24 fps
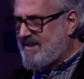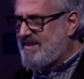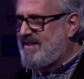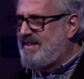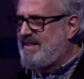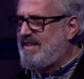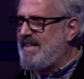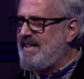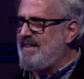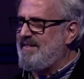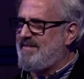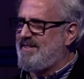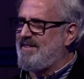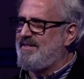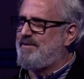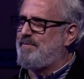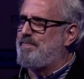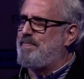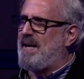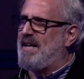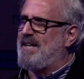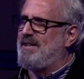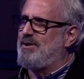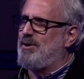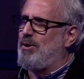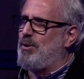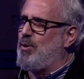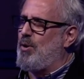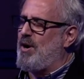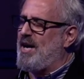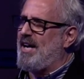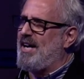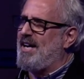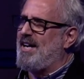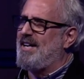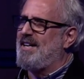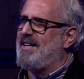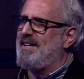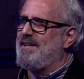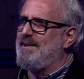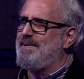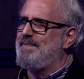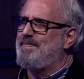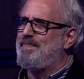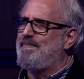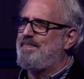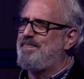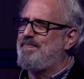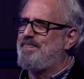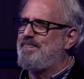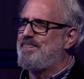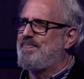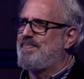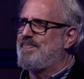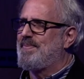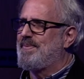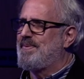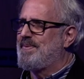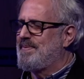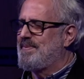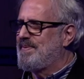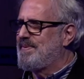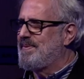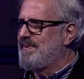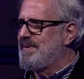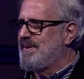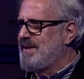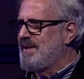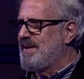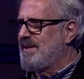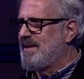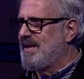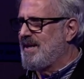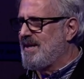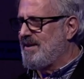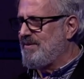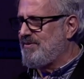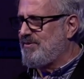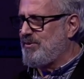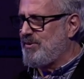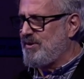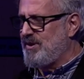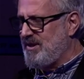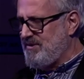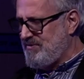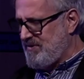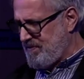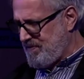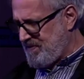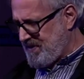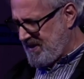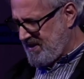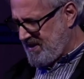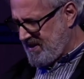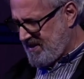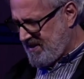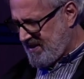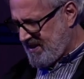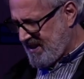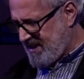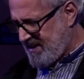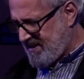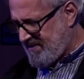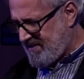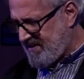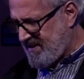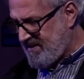This is, by the way, I have to leave a bit the text.